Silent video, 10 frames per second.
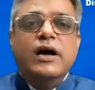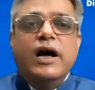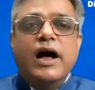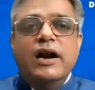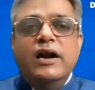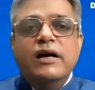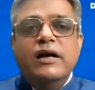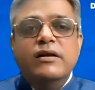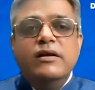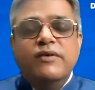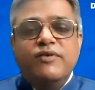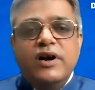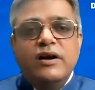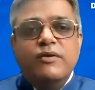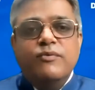handling
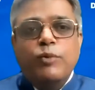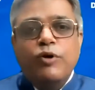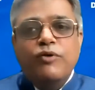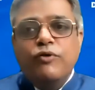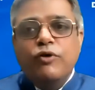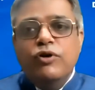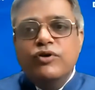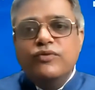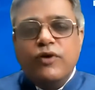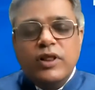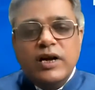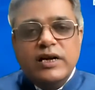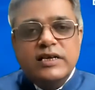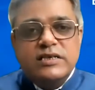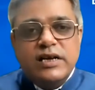different portfolios for the
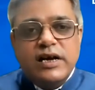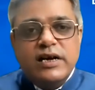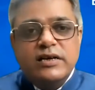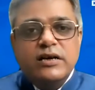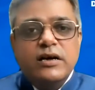district,